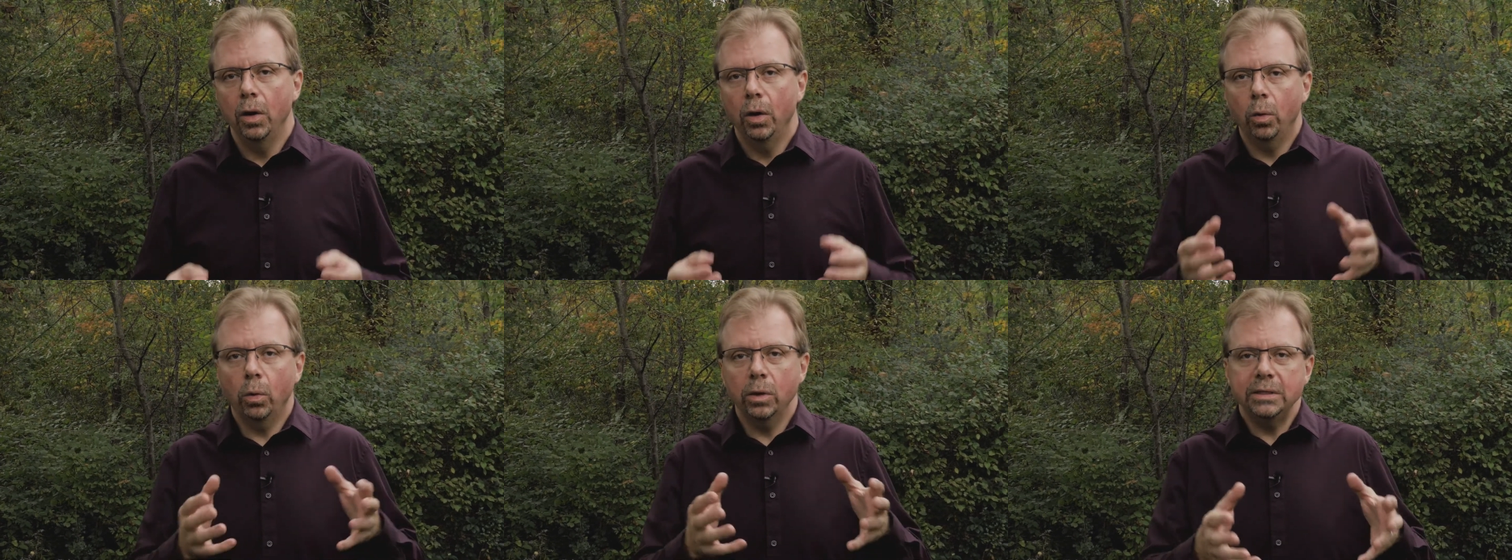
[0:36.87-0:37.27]

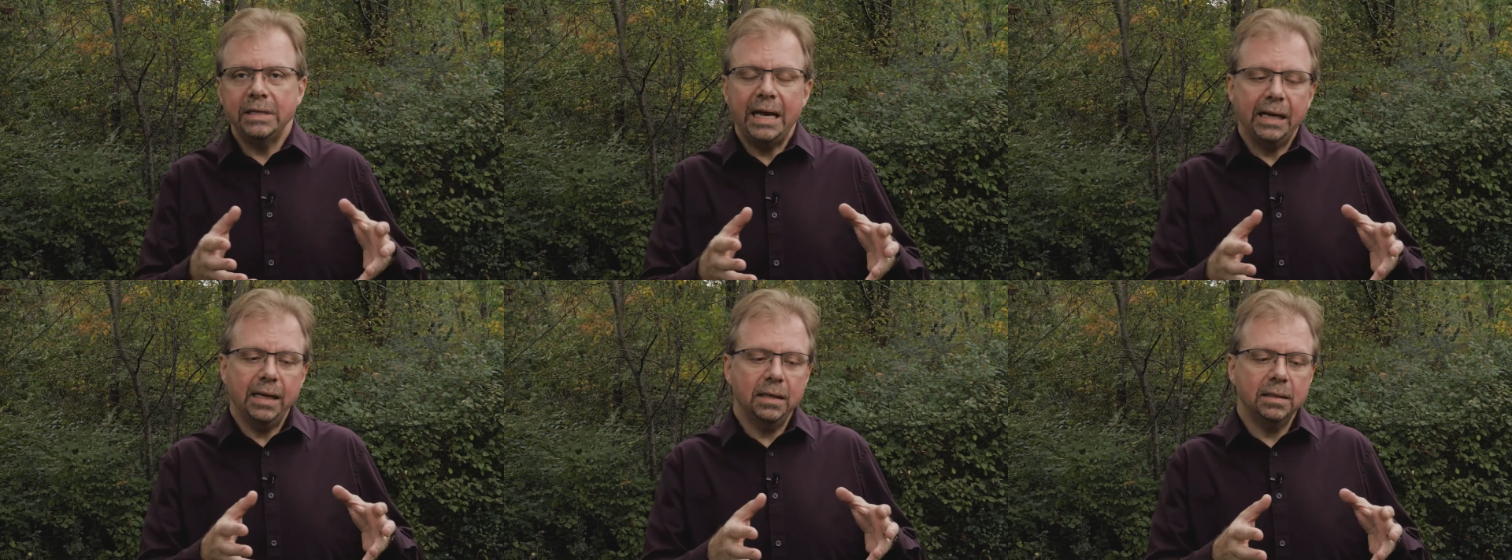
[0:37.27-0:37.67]
We're
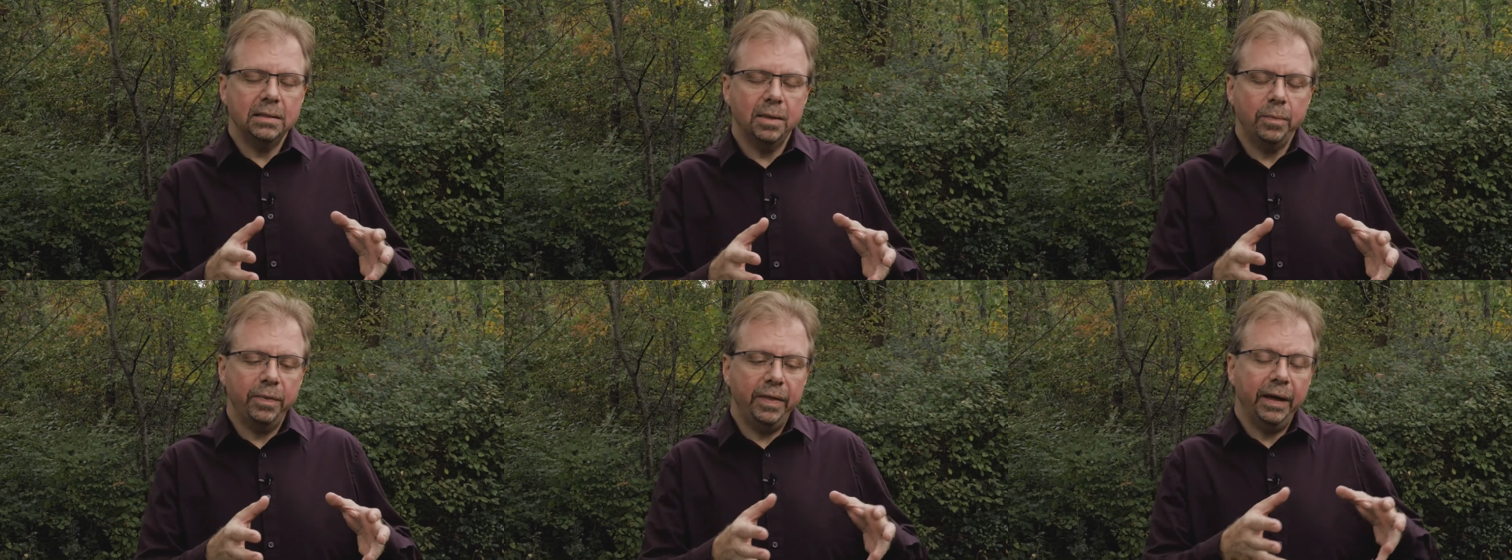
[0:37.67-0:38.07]
taking
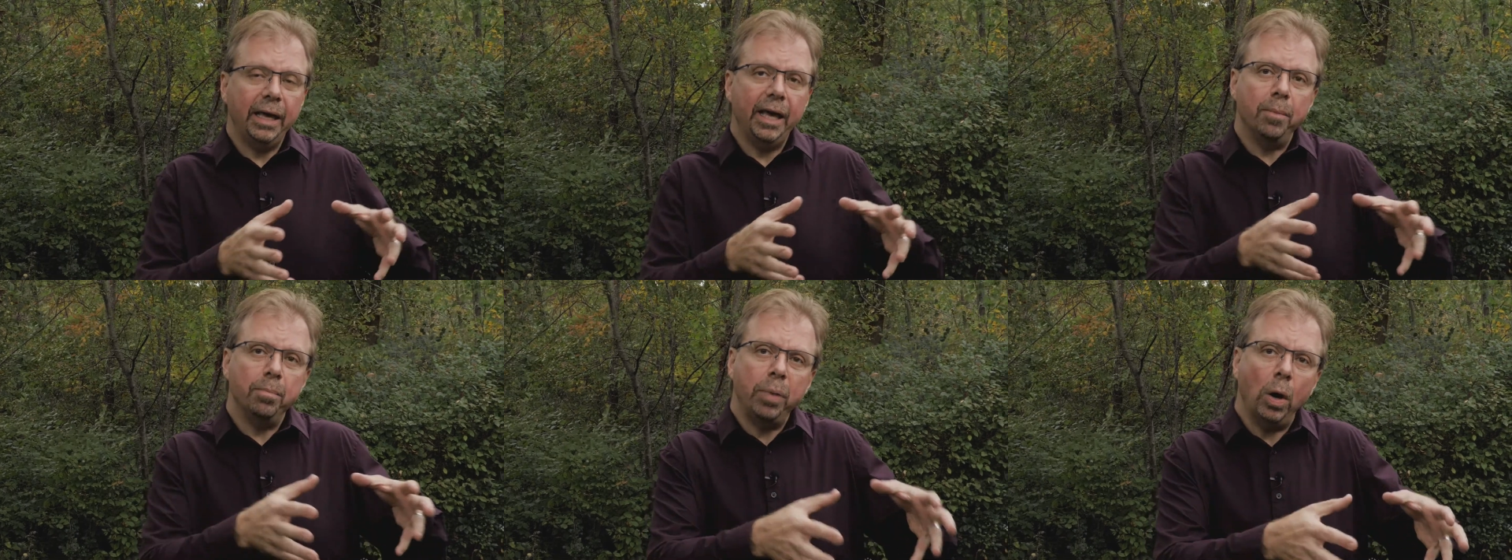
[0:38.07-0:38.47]
something,
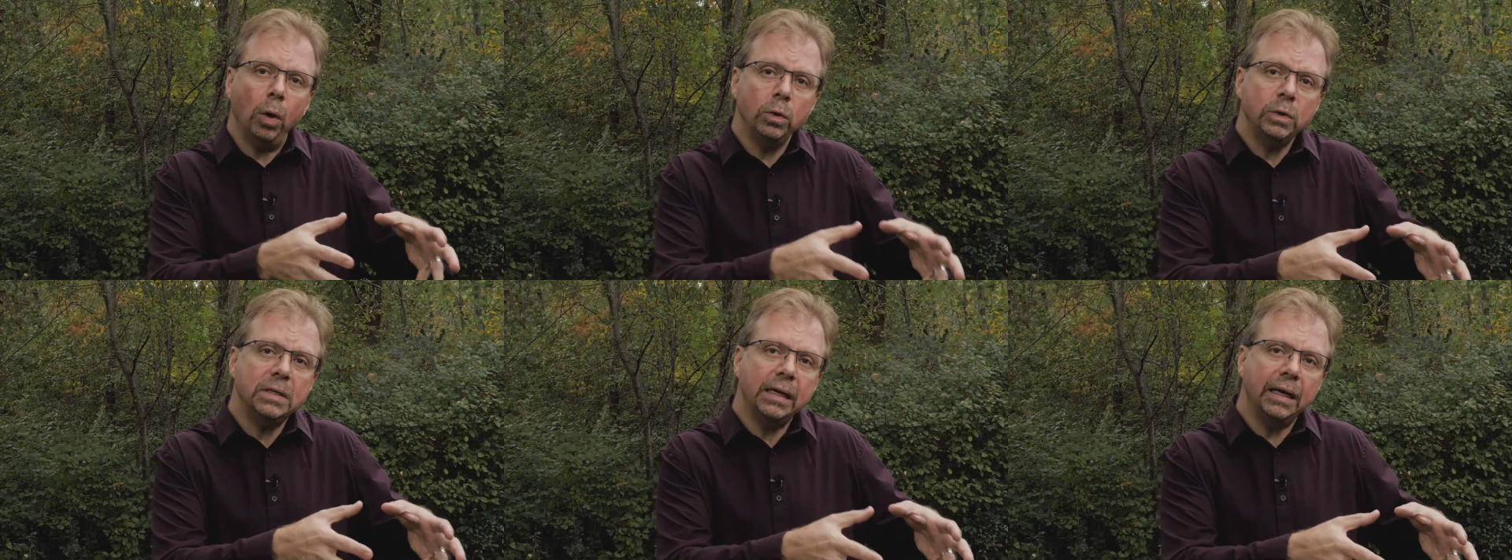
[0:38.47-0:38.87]

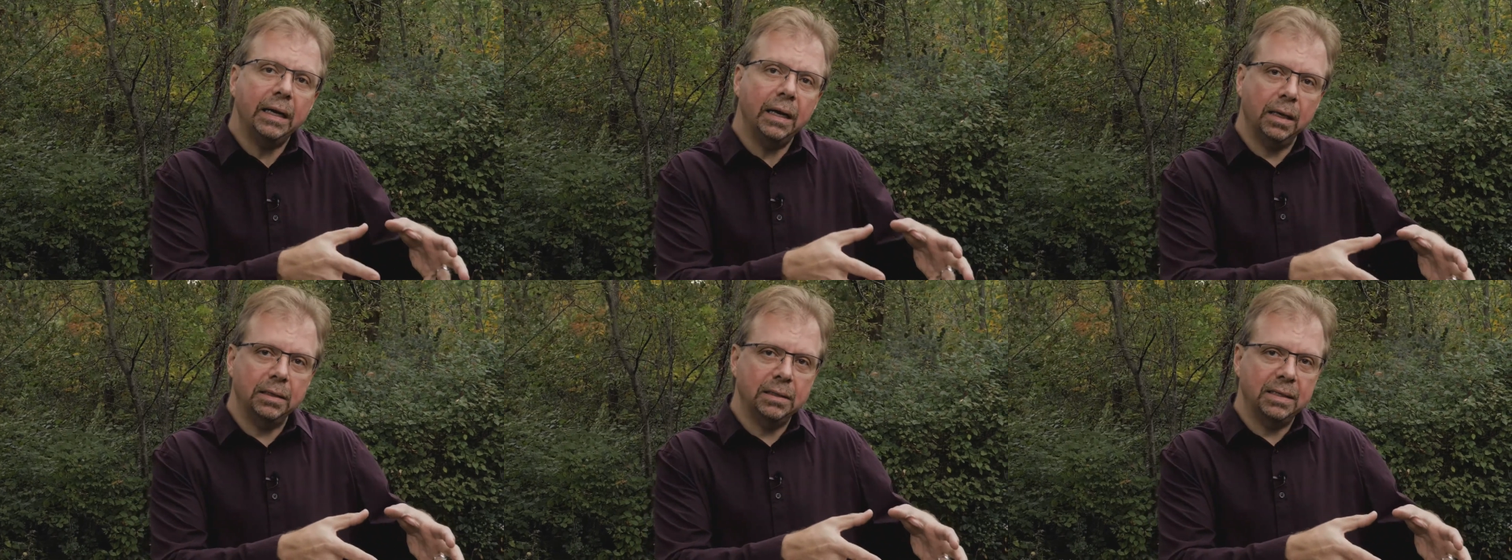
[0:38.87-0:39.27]
imposing it
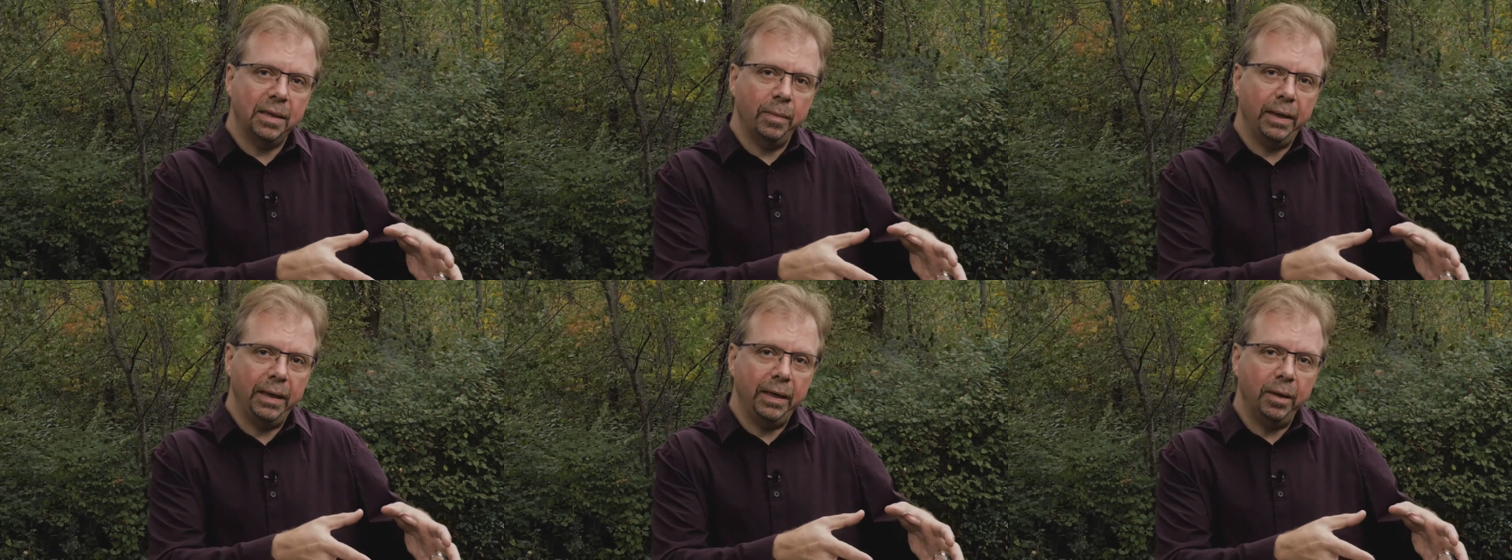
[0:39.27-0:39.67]
on
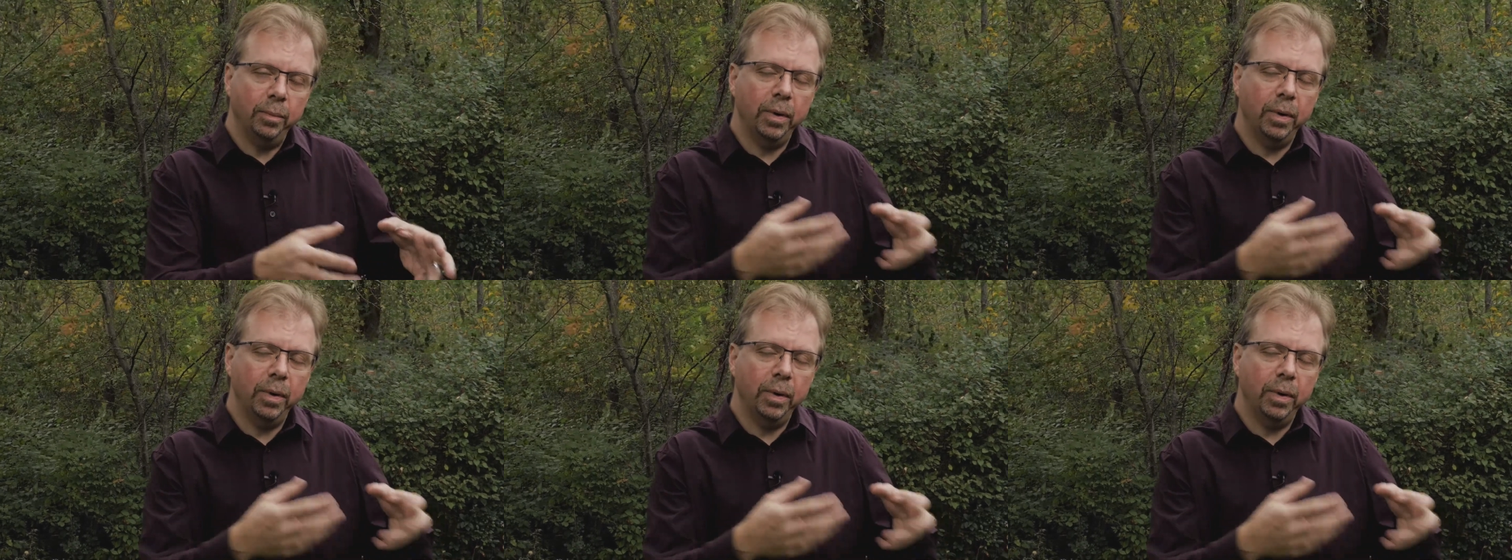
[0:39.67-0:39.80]
somebody,